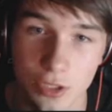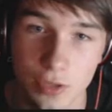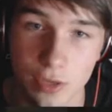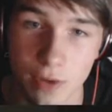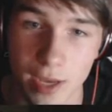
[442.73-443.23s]

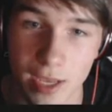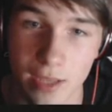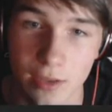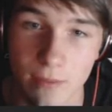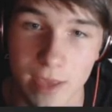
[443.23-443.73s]
unit right
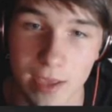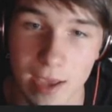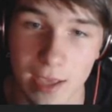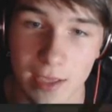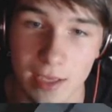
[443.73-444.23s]
here to make
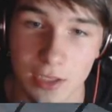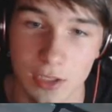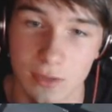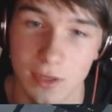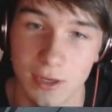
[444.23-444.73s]
a
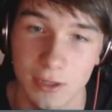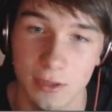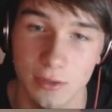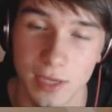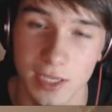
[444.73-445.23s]
kitchen
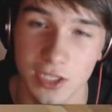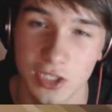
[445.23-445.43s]
unit is